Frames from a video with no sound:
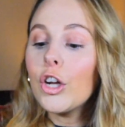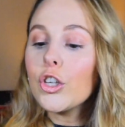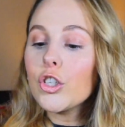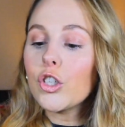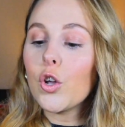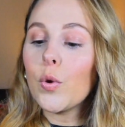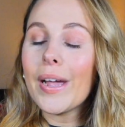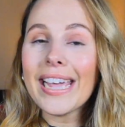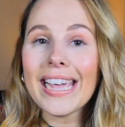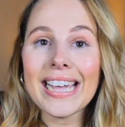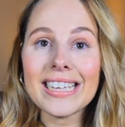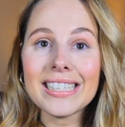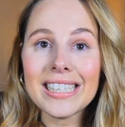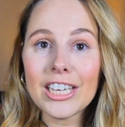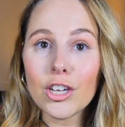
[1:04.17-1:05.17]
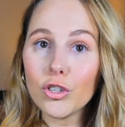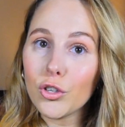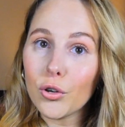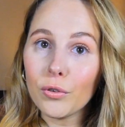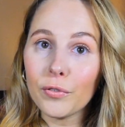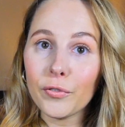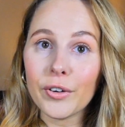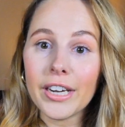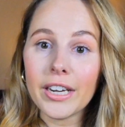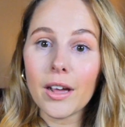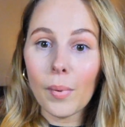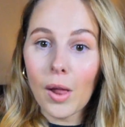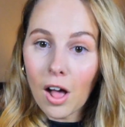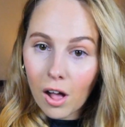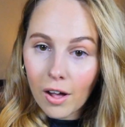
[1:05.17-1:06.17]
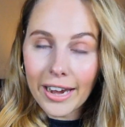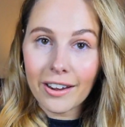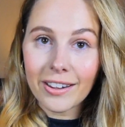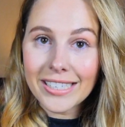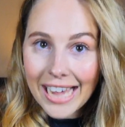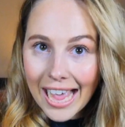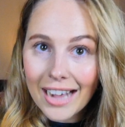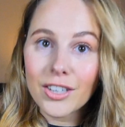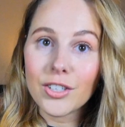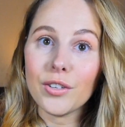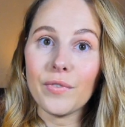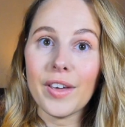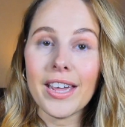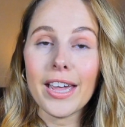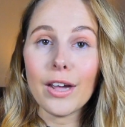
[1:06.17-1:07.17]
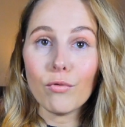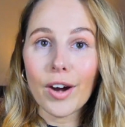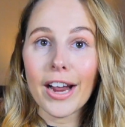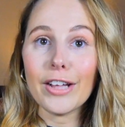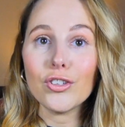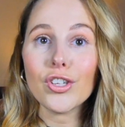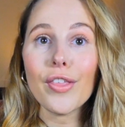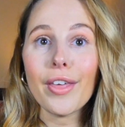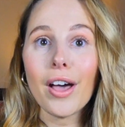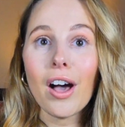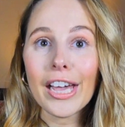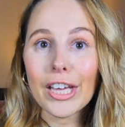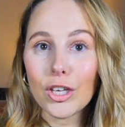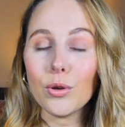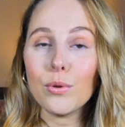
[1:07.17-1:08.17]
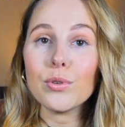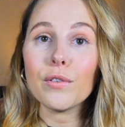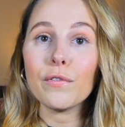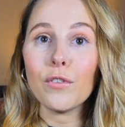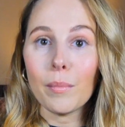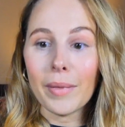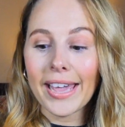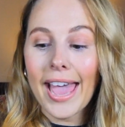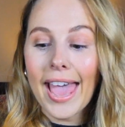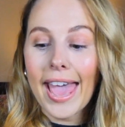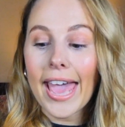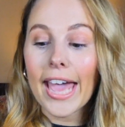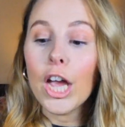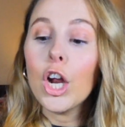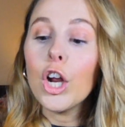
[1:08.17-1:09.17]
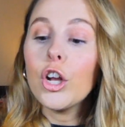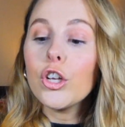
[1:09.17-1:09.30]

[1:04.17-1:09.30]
So it is the John Frieda Highlight Activating range that I use for my hair.